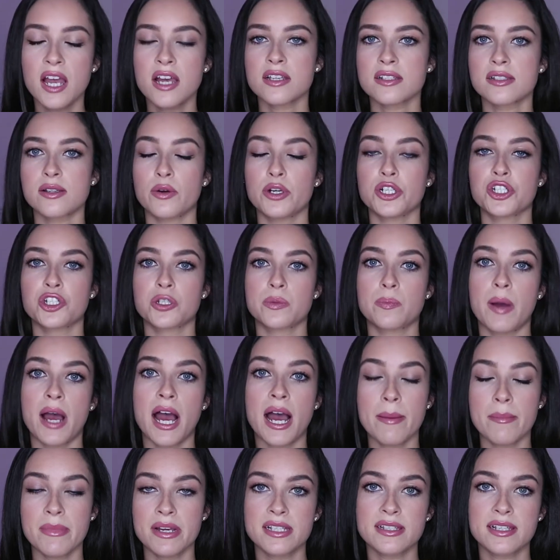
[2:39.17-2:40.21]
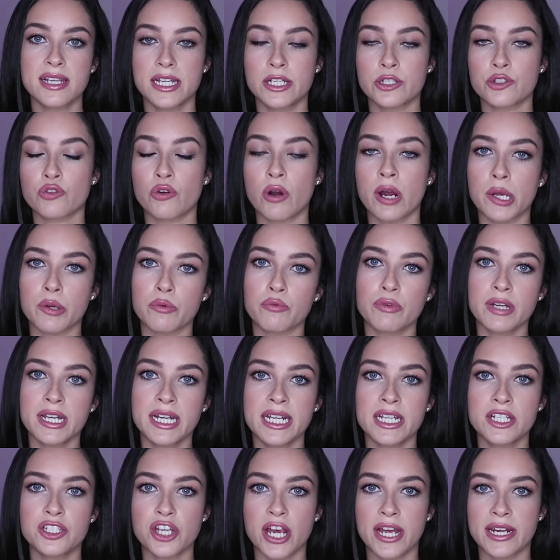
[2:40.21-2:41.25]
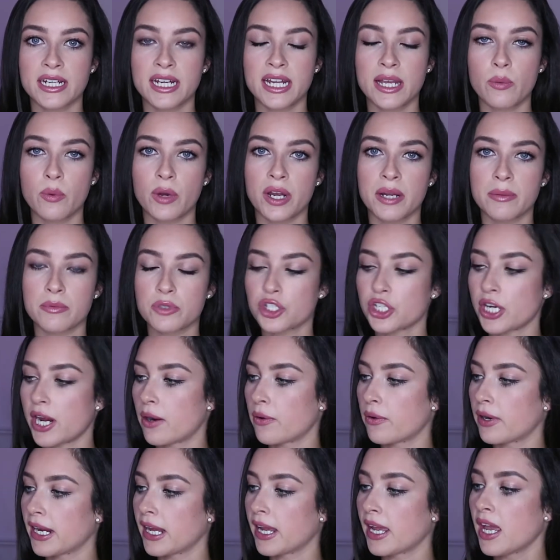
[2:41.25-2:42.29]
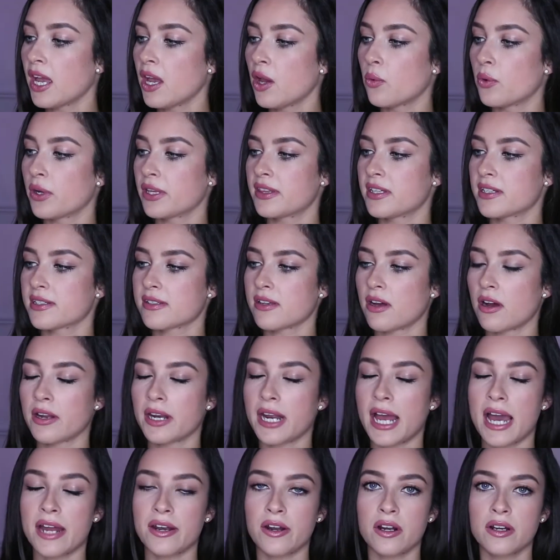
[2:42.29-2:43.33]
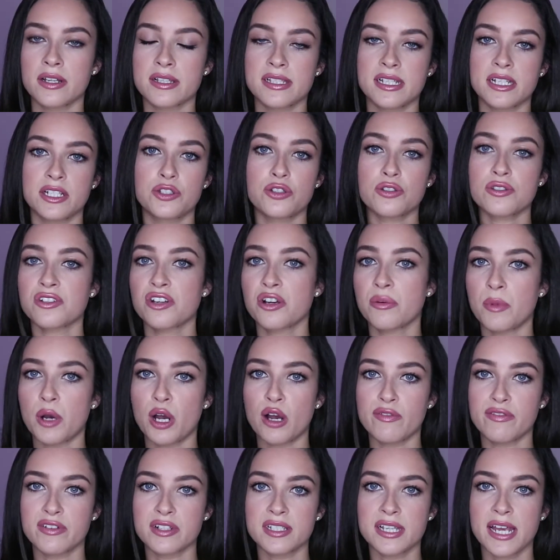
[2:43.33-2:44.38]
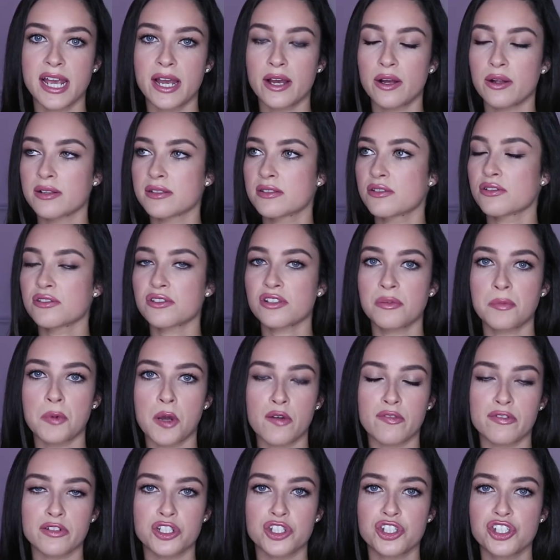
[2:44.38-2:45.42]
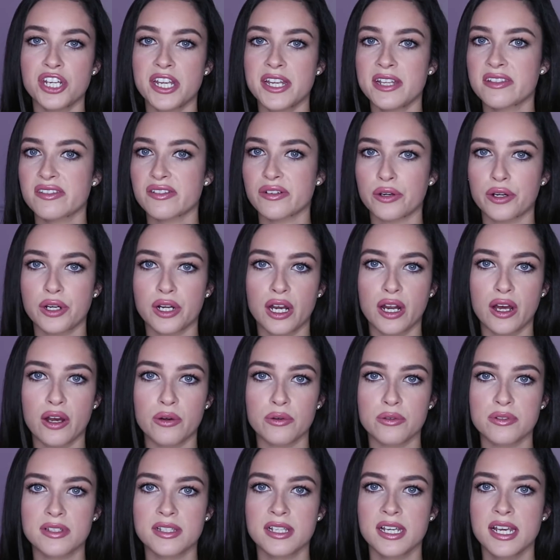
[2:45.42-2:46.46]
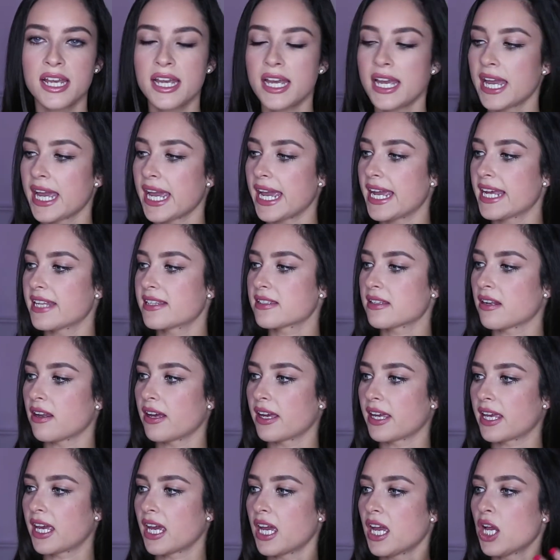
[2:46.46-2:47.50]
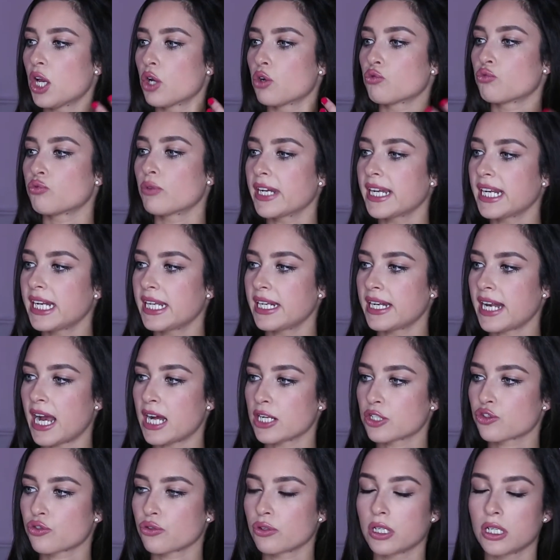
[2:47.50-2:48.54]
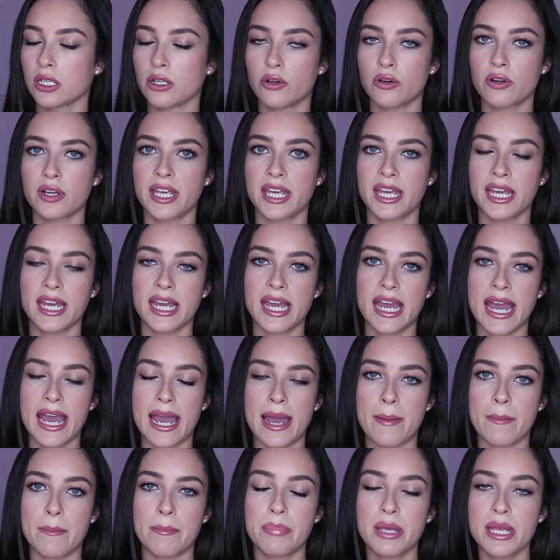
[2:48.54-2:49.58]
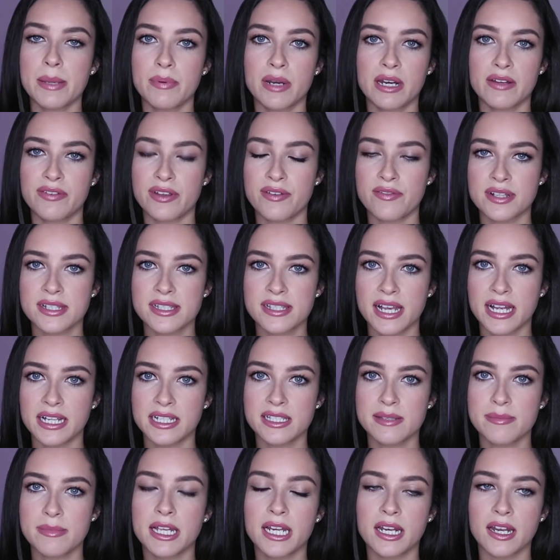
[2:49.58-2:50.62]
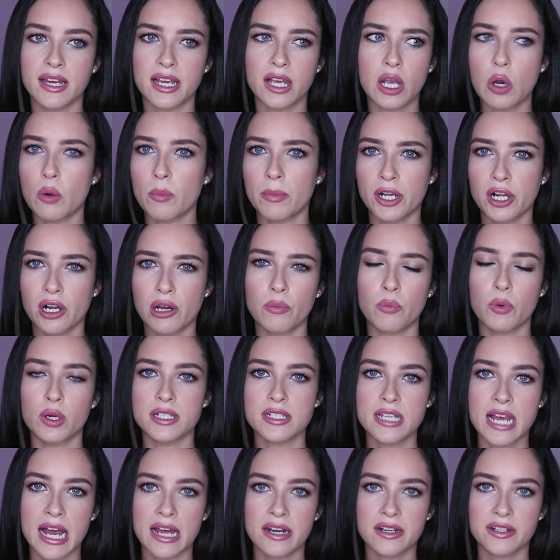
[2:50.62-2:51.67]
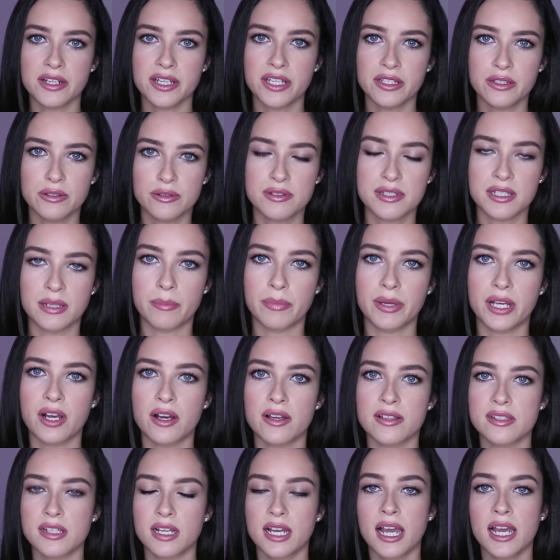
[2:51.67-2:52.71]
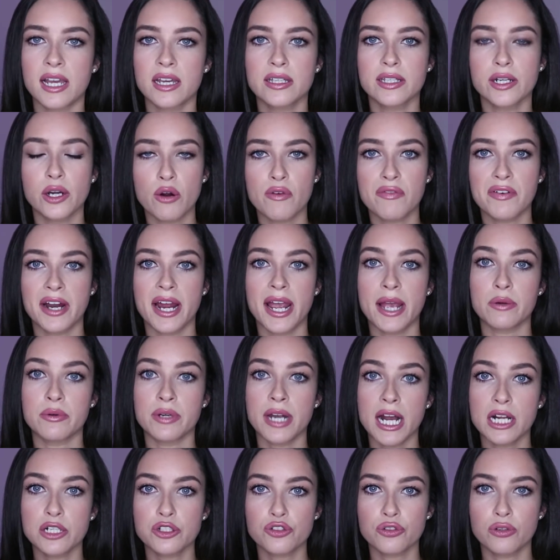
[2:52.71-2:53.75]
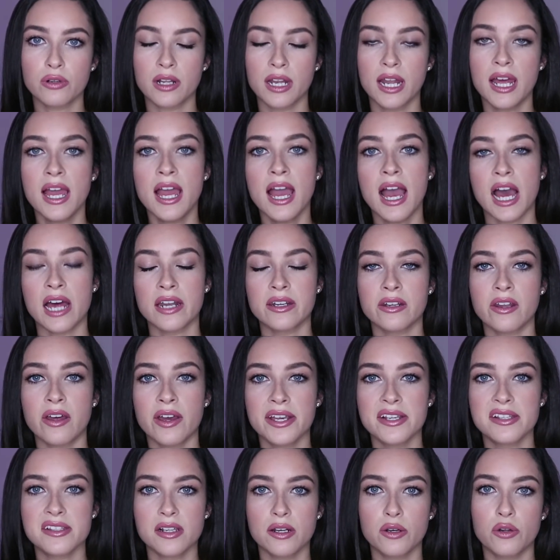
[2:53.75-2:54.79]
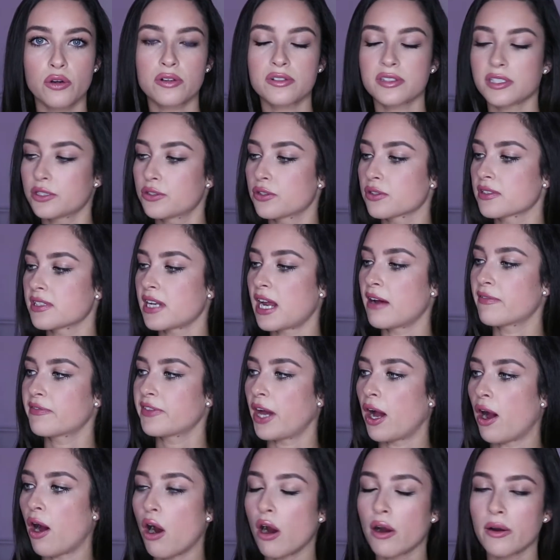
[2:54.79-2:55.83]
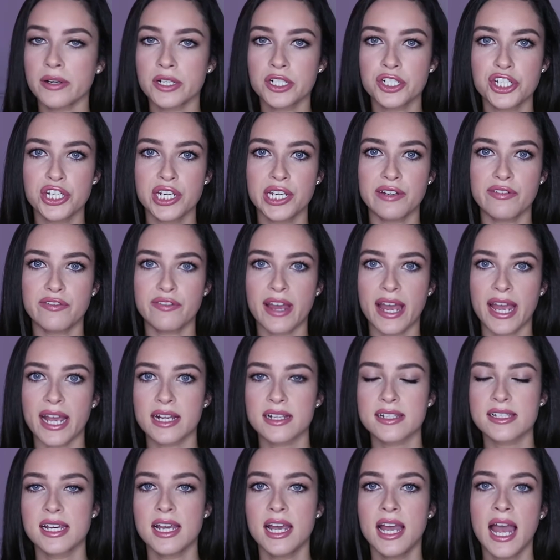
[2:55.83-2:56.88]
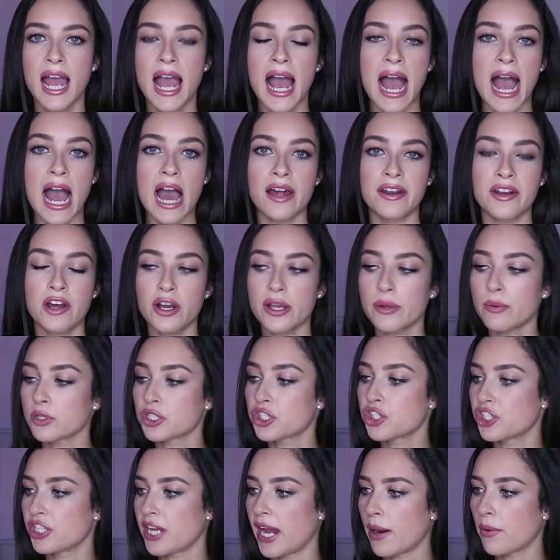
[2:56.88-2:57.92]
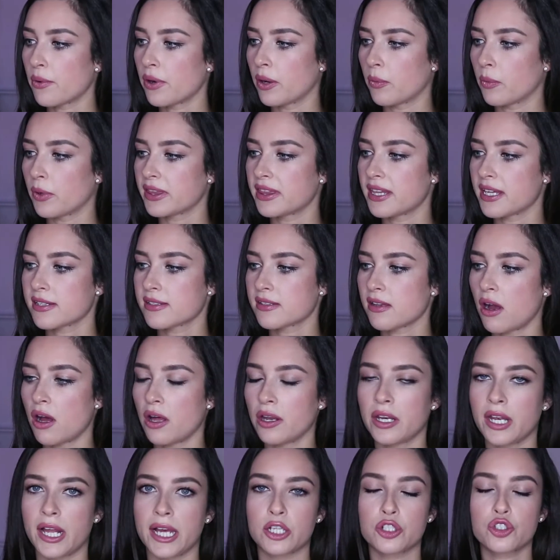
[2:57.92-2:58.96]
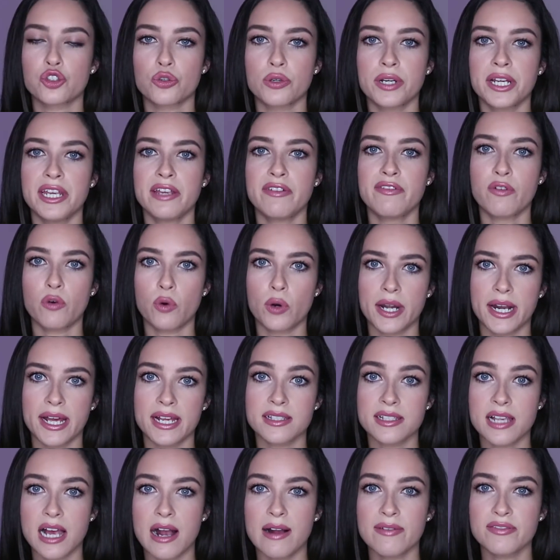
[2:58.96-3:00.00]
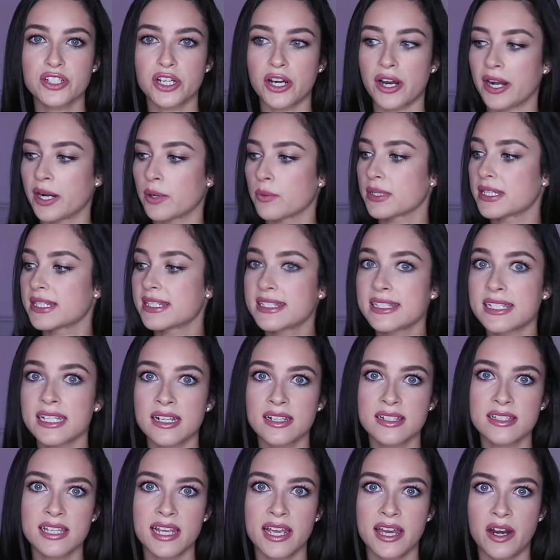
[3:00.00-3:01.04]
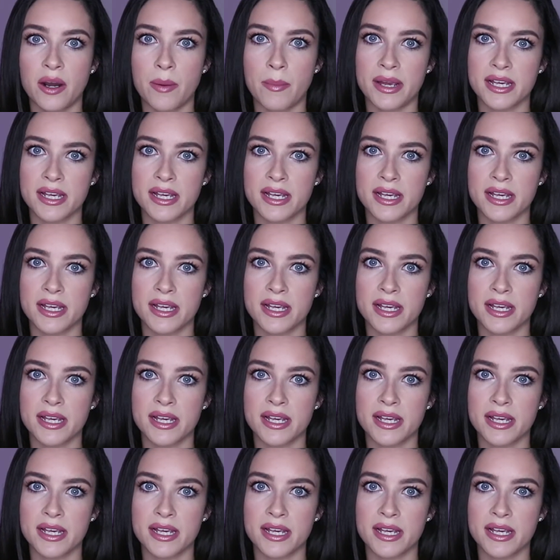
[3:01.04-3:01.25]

So I just pat my skin dry really gently when I'm showering with this on, and honestly it doesn't come off on towels, it doesn't come off on sheets or clothes. It's like really natural looking. People have even said to me like, oh my god, what tan are you using, because they can't get over how natural and nice it looks. It doesn't have that orangey effect. And I would shower with this on like 3-4 days after, and I would still see it on